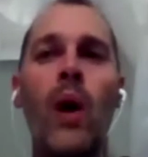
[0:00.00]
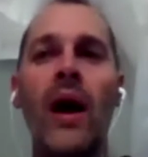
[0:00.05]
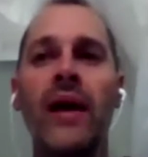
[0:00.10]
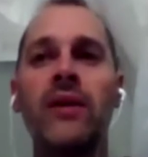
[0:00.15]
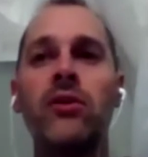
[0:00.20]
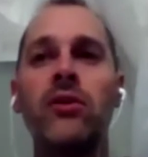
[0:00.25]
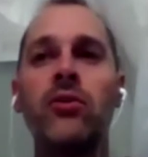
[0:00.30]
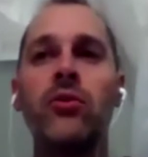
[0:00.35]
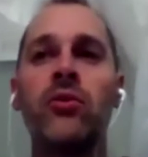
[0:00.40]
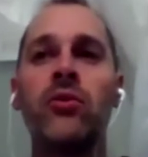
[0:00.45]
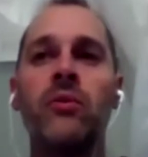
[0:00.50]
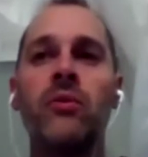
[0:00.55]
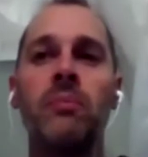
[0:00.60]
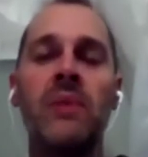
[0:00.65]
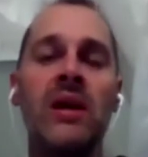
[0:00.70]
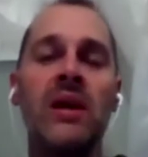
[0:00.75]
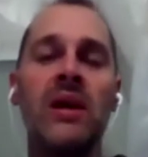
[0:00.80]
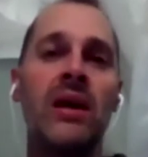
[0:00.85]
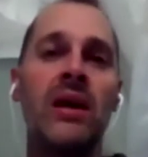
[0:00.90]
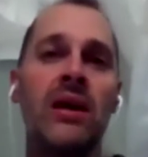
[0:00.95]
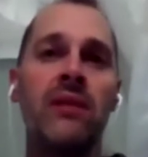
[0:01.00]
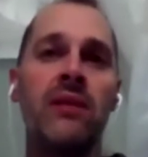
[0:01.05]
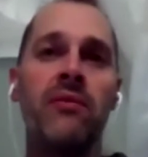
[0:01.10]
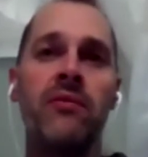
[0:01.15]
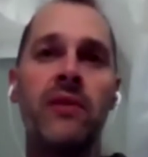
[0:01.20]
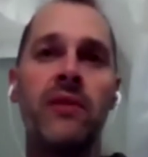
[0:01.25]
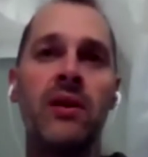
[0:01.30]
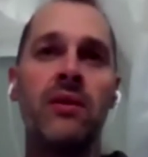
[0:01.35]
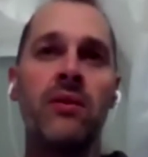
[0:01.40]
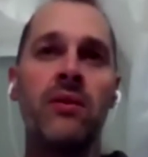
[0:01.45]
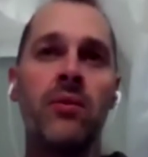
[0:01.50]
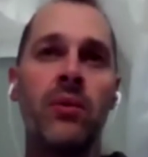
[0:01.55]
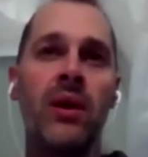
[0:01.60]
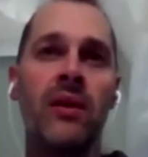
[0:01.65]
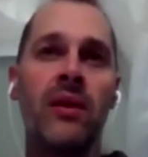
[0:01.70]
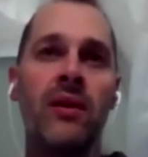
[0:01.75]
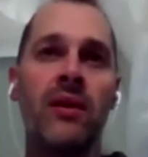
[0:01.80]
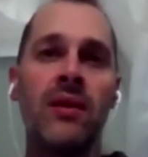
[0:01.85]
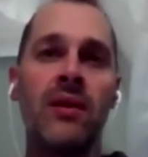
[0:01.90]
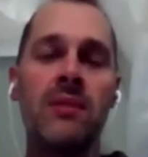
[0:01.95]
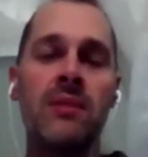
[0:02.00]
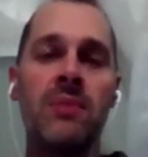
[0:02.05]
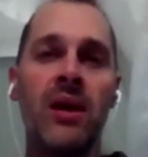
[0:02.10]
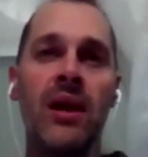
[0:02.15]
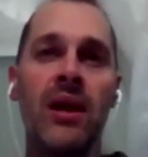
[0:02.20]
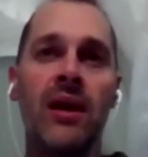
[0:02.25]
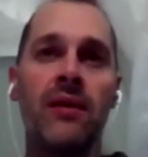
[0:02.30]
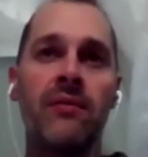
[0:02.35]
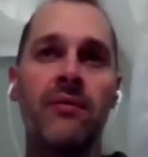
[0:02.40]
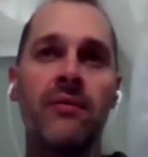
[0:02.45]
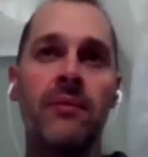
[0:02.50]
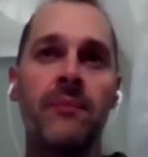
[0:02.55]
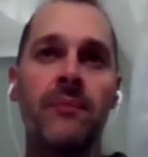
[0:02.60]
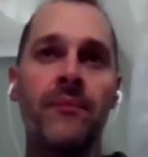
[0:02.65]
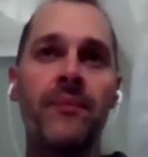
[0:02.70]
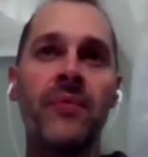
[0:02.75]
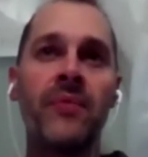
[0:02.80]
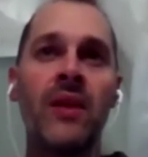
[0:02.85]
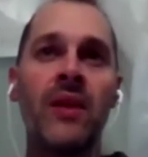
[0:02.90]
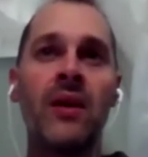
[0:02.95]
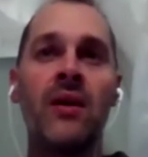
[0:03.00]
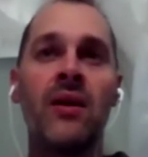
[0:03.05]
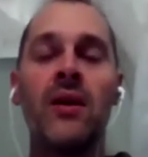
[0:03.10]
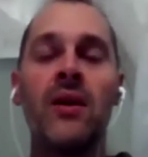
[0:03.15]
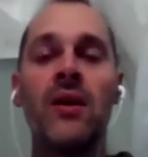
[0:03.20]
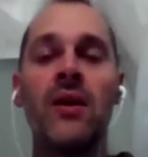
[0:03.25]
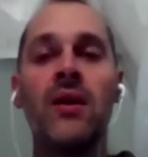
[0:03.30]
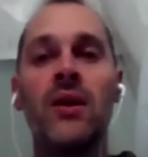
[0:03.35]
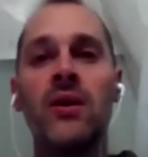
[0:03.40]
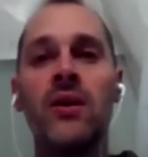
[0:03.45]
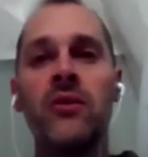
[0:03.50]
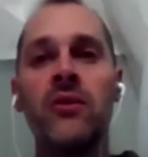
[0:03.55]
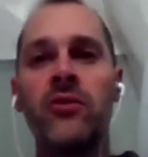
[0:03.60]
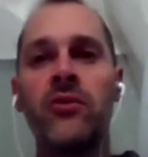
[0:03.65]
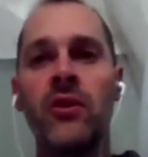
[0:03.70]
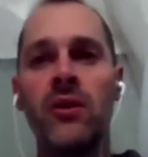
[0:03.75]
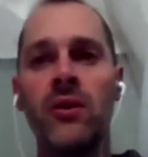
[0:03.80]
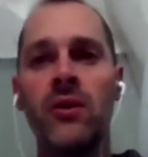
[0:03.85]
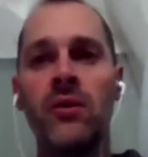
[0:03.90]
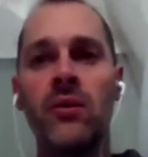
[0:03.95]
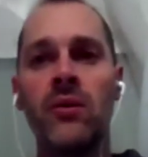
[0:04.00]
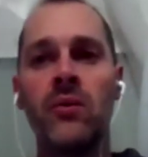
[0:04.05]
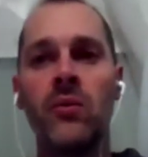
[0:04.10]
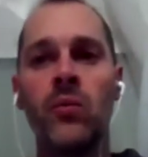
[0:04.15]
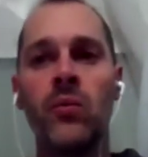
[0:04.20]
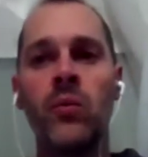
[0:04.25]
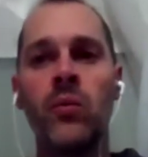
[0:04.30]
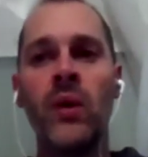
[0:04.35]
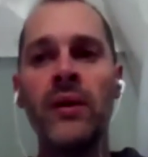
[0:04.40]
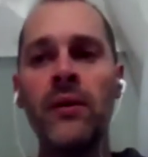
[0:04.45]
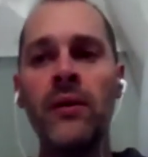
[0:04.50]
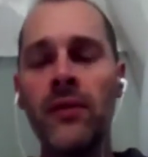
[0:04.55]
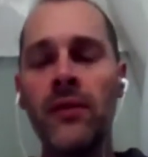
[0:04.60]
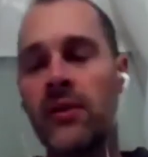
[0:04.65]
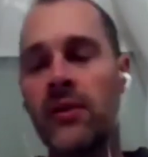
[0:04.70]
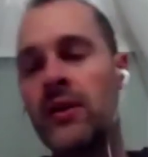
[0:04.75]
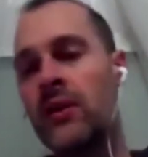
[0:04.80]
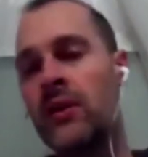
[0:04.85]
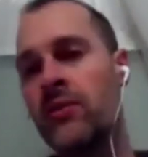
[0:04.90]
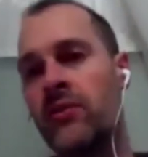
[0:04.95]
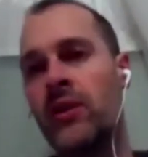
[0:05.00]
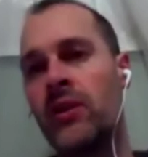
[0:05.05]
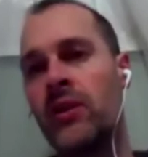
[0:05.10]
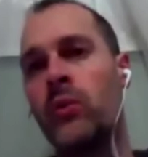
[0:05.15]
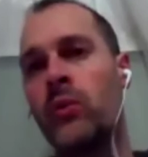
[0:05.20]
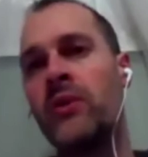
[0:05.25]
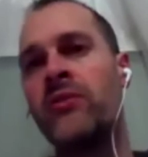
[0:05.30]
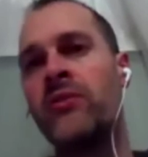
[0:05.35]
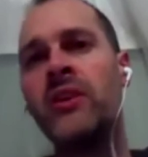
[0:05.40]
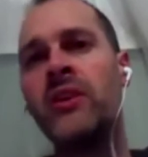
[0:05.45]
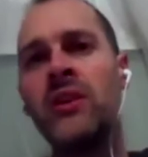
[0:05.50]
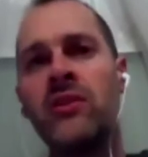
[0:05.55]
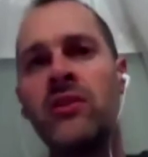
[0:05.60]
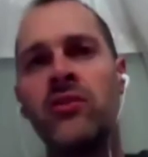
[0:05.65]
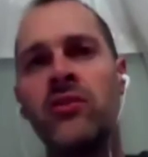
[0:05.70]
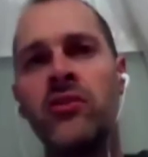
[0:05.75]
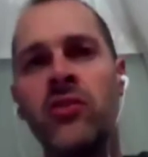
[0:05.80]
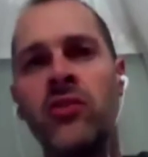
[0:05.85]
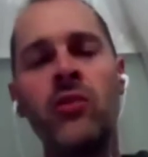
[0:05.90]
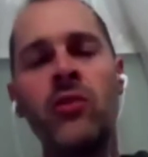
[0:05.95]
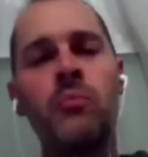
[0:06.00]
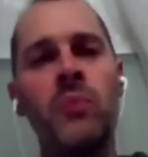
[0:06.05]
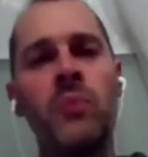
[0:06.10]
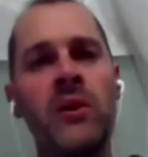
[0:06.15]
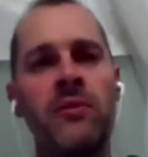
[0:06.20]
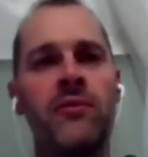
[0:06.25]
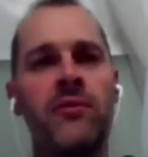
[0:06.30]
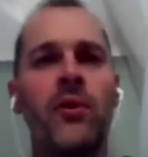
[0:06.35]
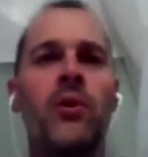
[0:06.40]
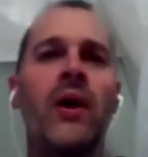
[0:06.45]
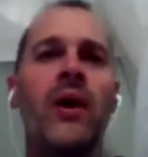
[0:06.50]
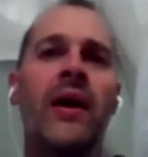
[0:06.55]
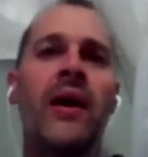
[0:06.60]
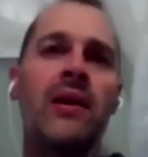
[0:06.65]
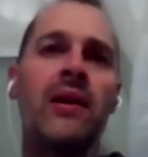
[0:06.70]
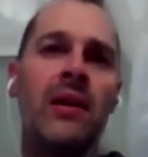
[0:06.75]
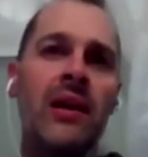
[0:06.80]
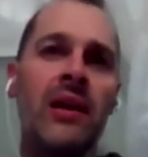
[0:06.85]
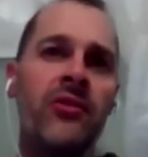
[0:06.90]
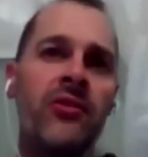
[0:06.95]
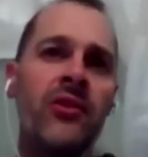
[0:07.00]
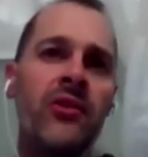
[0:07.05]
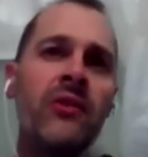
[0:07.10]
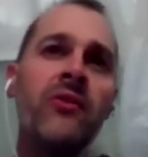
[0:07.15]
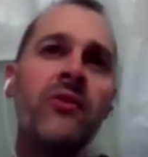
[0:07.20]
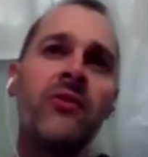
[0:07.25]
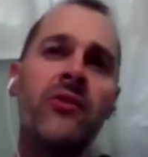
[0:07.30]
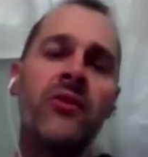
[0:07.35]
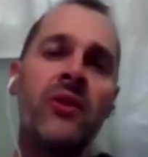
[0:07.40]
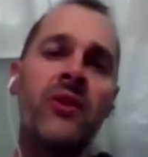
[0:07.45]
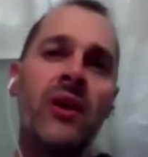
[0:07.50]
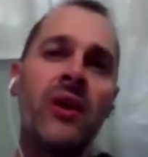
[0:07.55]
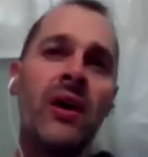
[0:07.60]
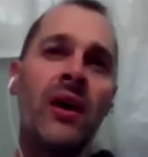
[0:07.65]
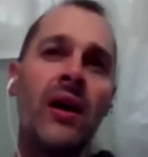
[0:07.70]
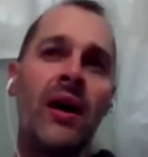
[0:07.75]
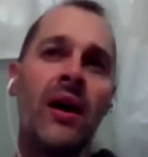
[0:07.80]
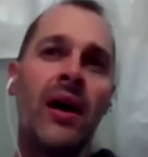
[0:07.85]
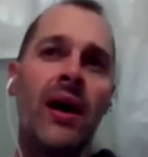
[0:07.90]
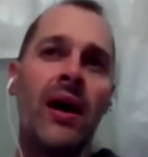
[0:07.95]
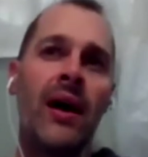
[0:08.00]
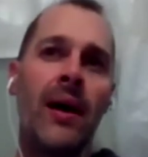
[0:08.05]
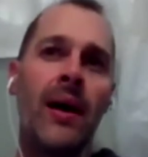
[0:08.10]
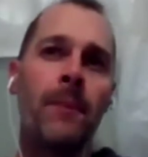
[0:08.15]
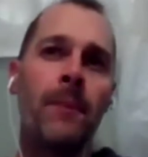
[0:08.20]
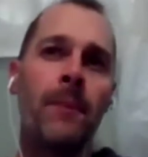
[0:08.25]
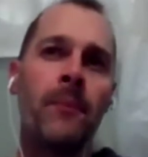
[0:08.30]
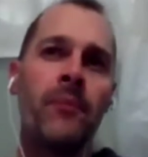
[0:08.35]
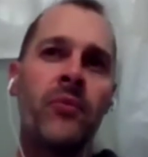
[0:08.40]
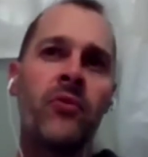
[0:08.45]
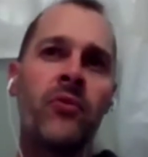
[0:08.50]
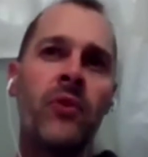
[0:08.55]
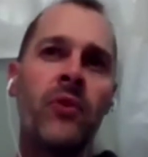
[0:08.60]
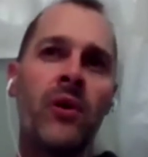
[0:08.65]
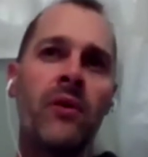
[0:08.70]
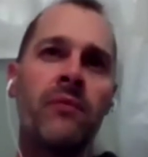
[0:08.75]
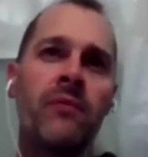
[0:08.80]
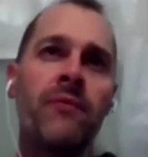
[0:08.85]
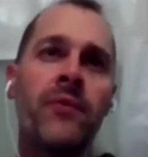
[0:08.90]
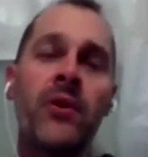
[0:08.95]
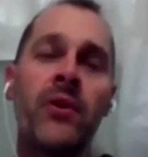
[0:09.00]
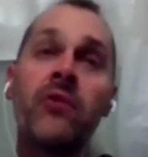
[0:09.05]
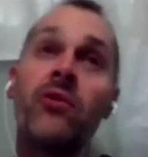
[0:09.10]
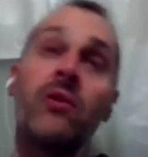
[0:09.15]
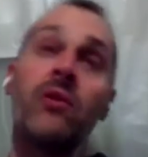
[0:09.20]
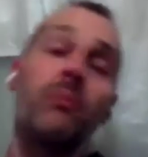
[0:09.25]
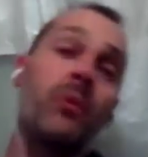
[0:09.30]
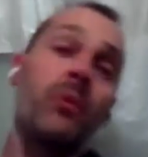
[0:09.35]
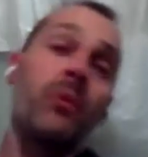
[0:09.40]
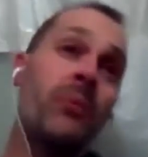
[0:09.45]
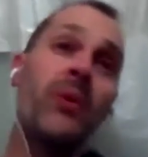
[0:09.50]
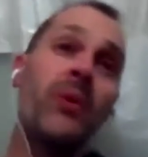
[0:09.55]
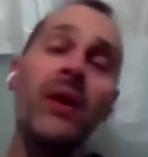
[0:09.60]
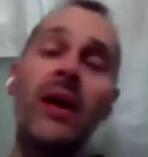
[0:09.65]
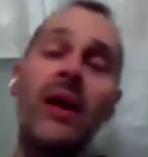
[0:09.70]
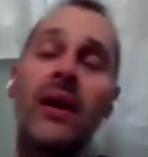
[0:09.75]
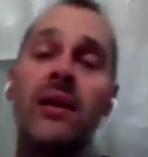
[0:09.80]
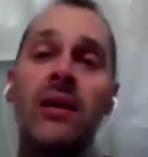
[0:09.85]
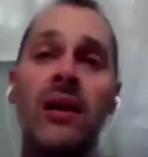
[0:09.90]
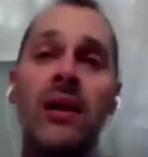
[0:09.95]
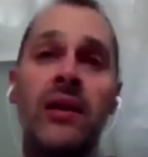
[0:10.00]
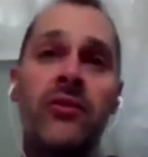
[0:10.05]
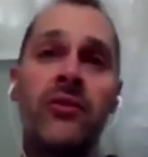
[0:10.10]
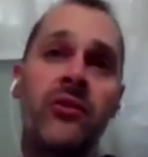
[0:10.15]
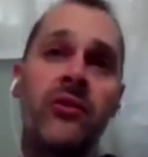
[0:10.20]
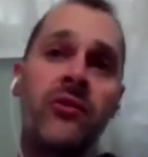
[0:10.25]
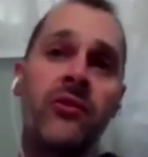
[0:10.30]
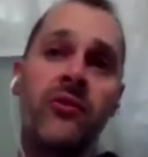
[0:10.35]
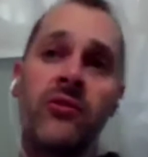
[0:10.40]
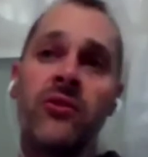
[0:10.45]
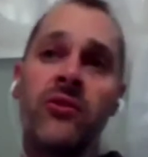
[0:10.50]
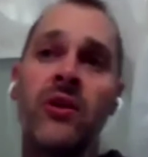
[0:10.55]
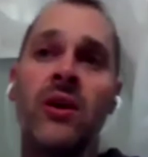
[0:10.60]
youth behave in the way that they behave. So one of the things that we see is just before adolescence. So for example, pre-adolescence,